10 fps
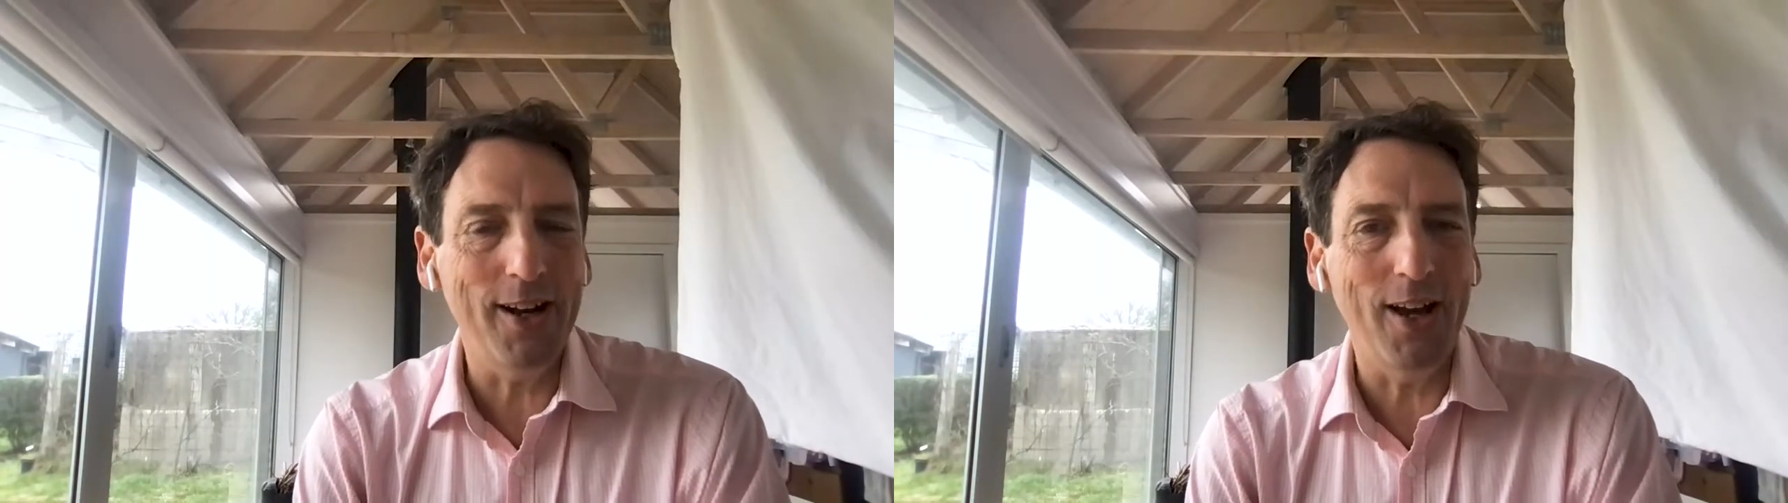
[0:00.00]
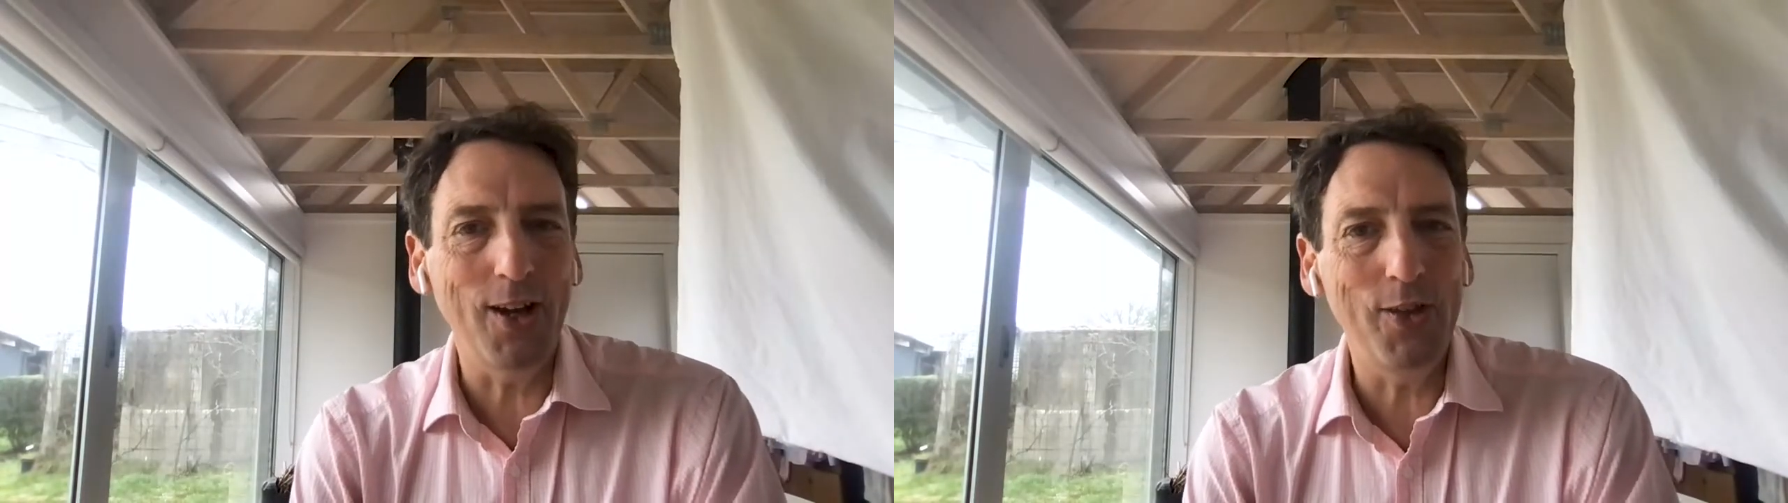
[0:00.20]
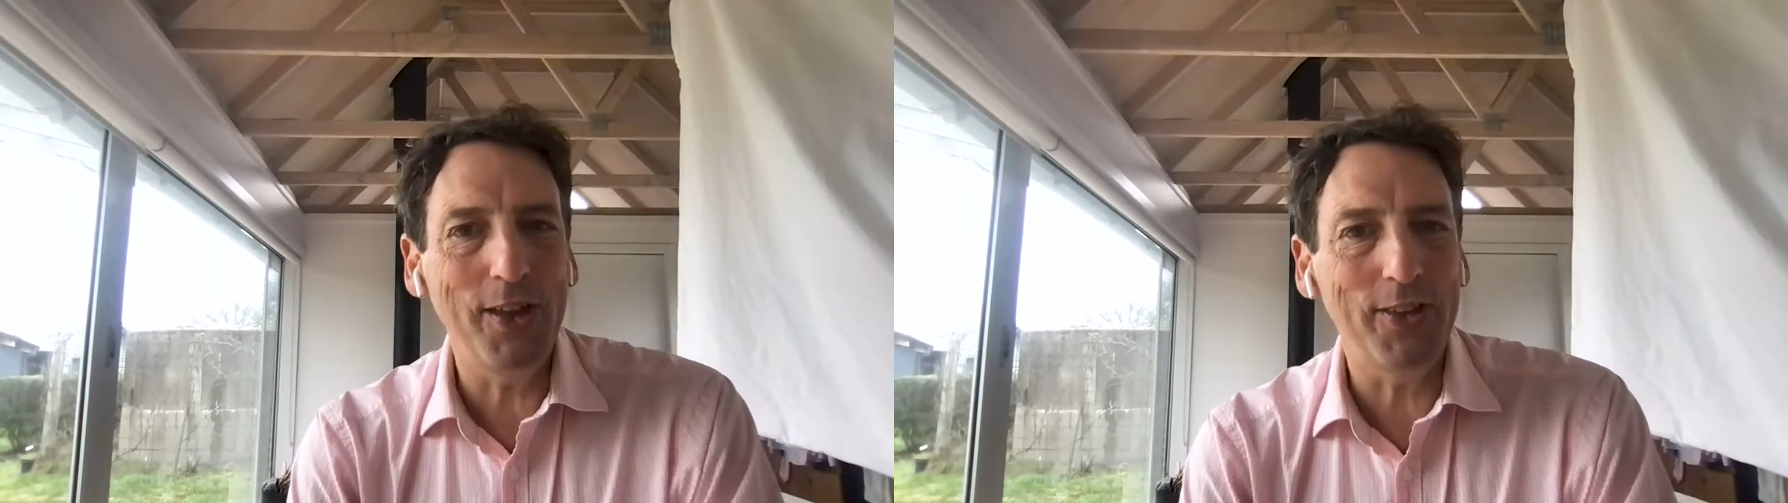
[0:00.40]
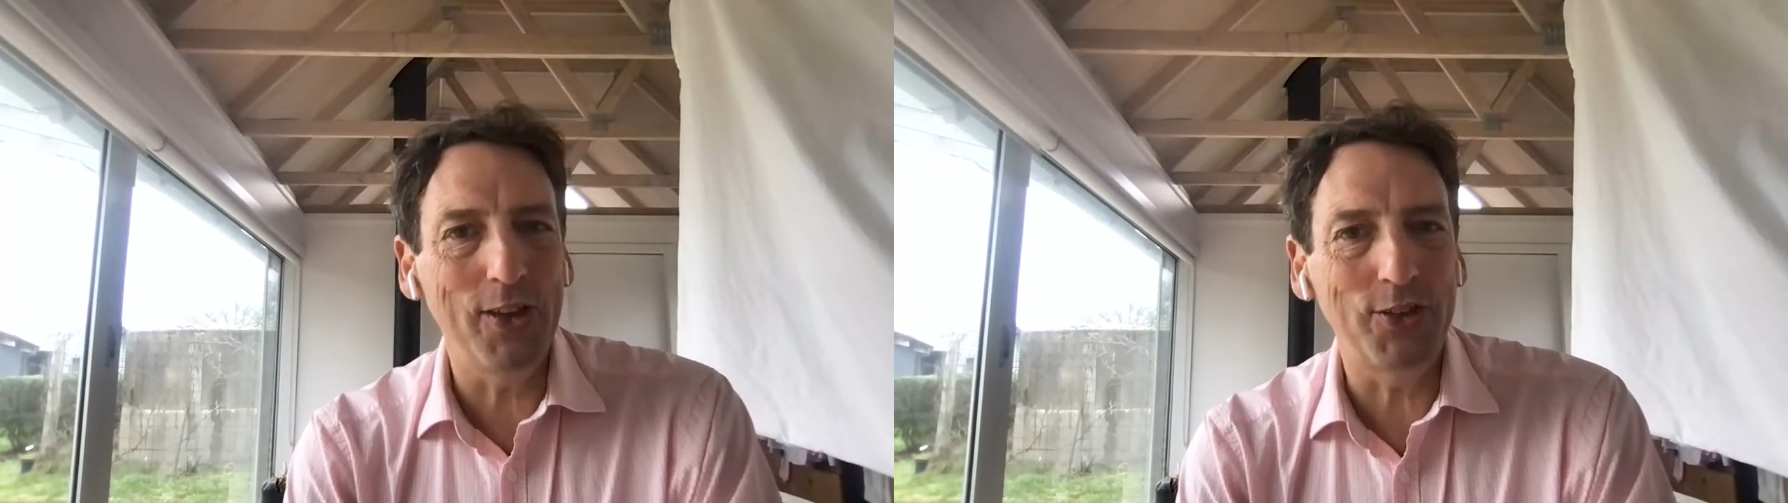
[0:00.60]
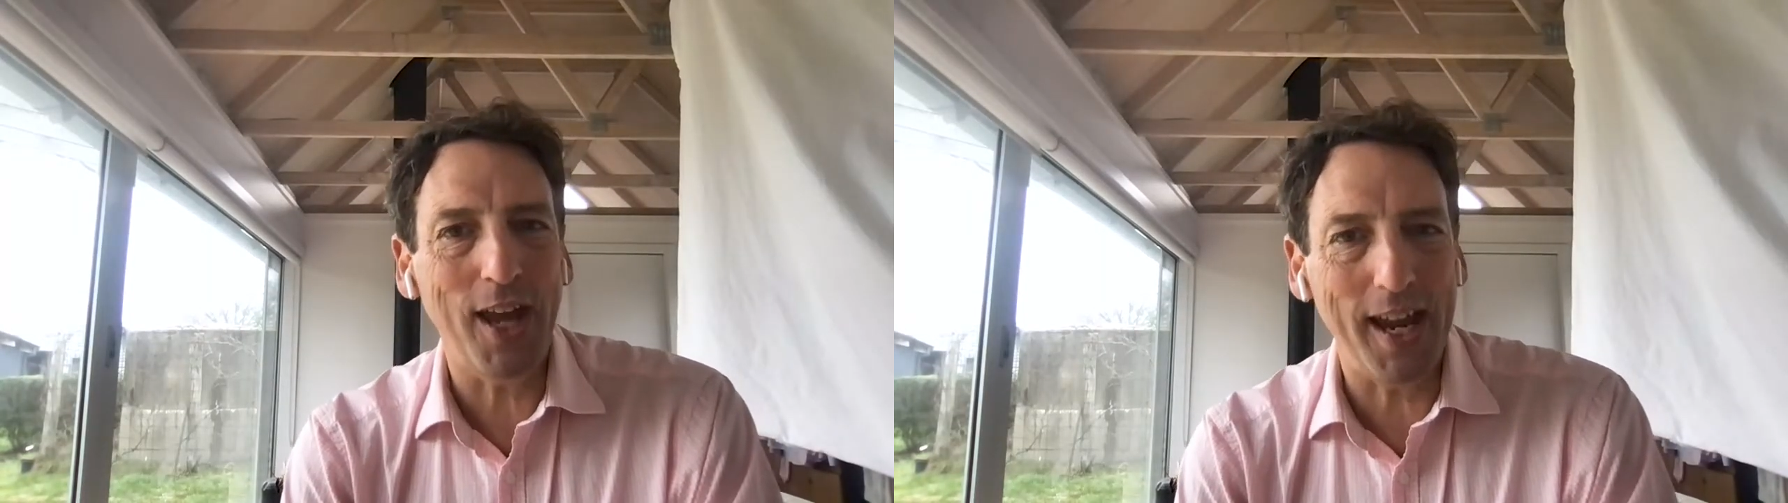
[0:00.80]
and I don't think
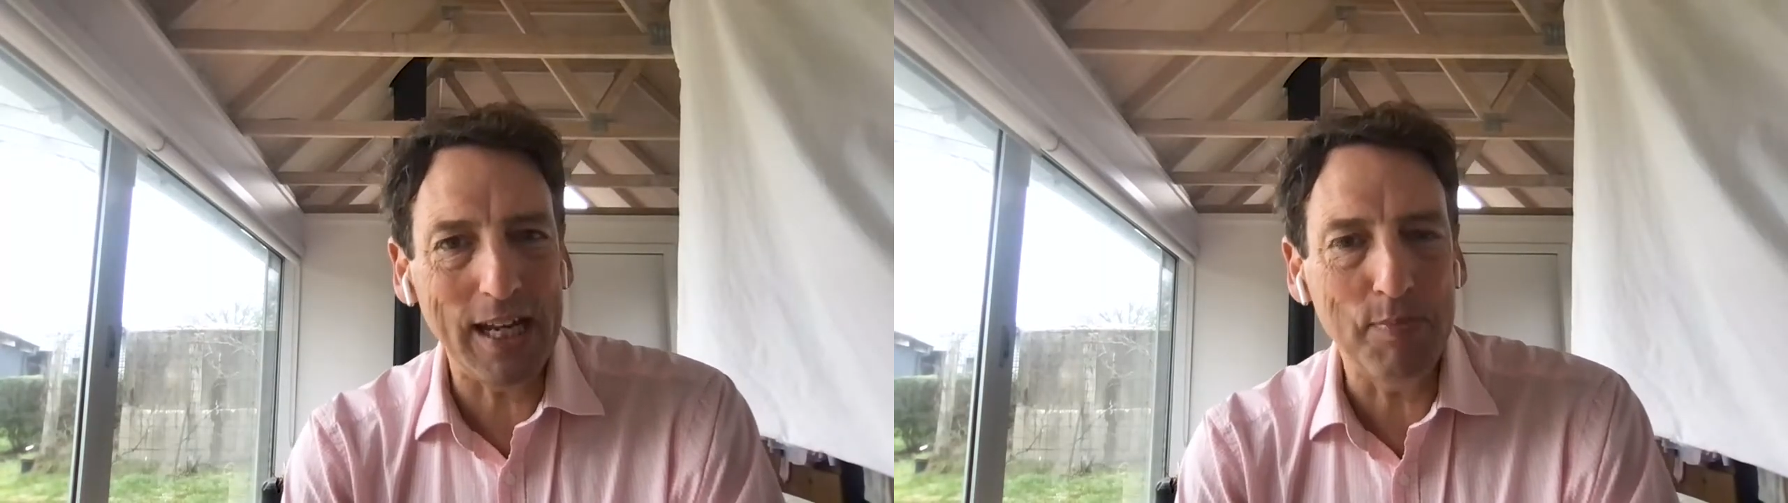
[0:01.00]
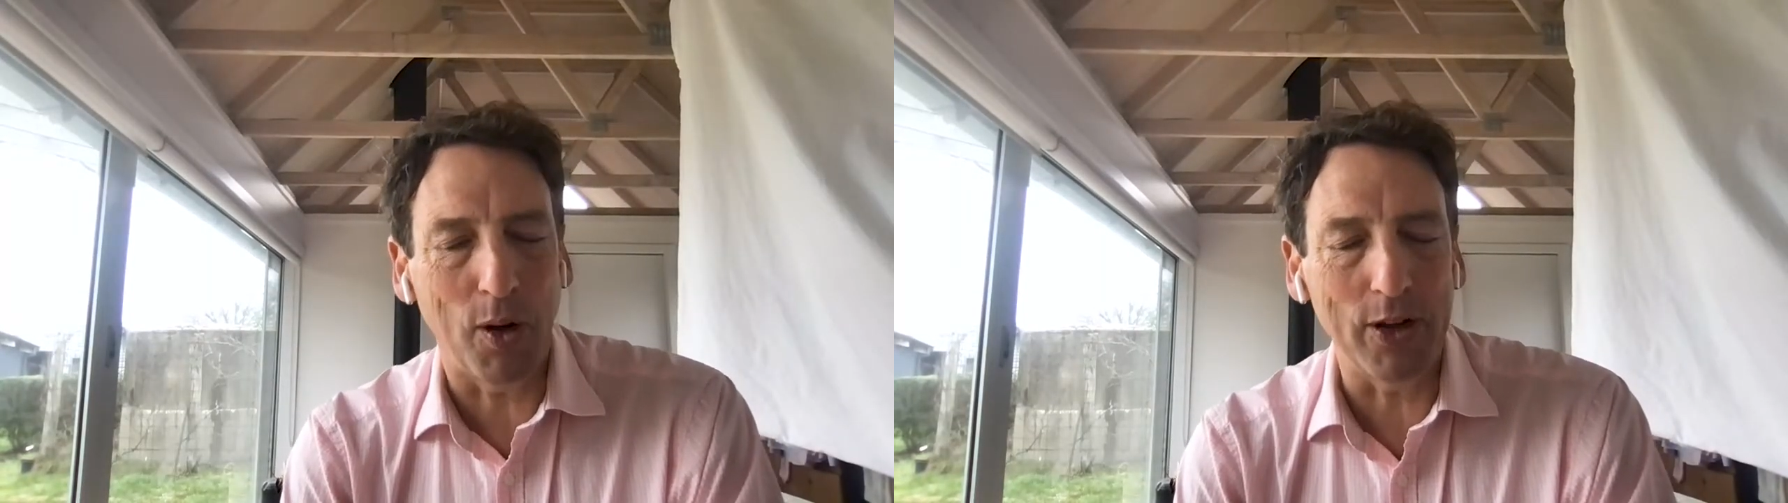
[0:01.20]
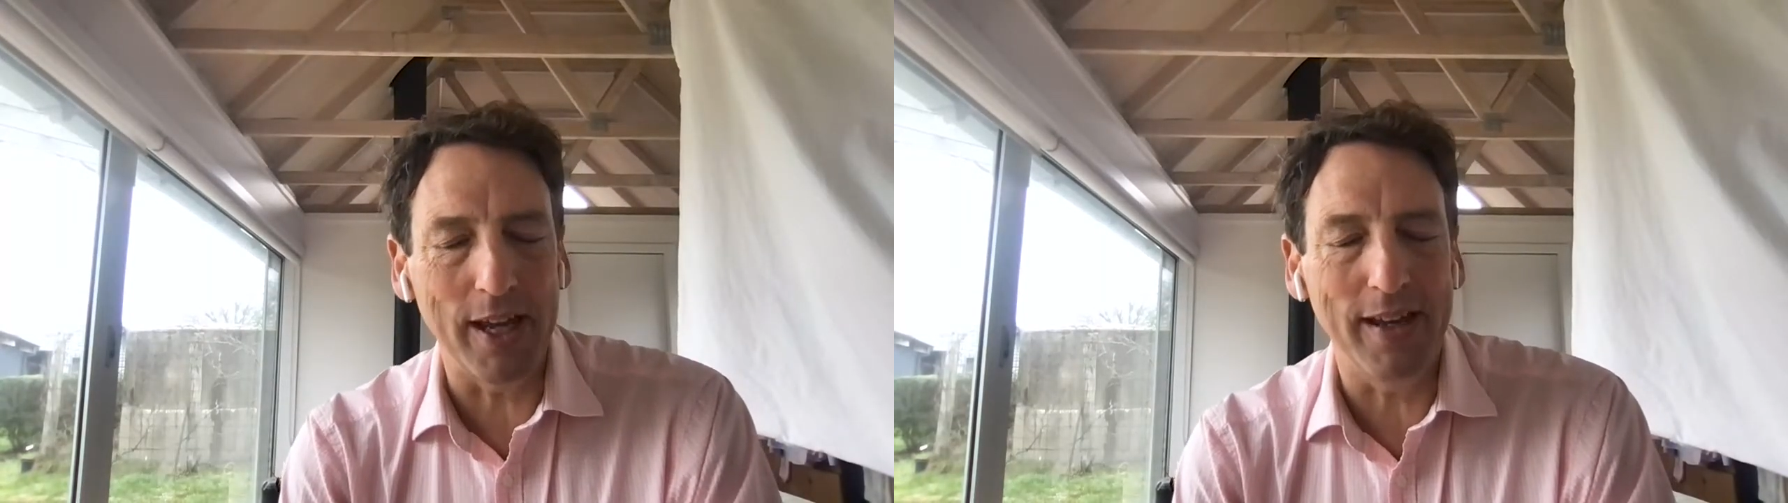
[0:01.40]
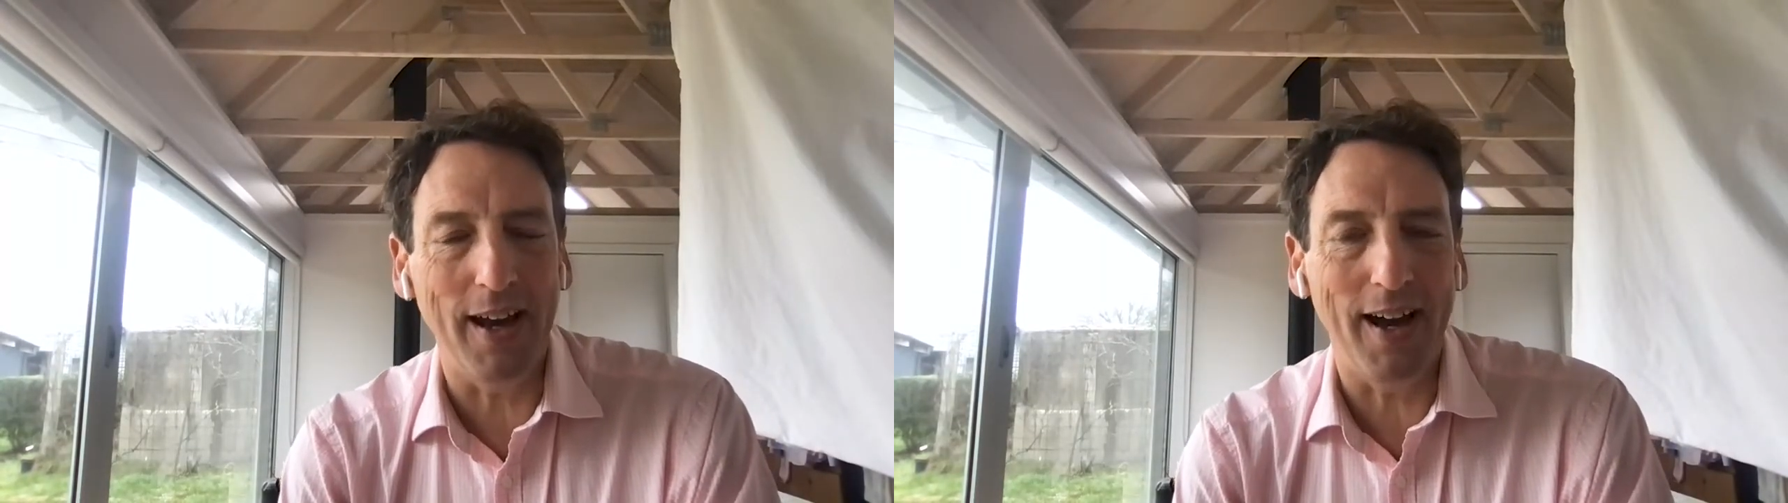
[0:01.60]
there's anybody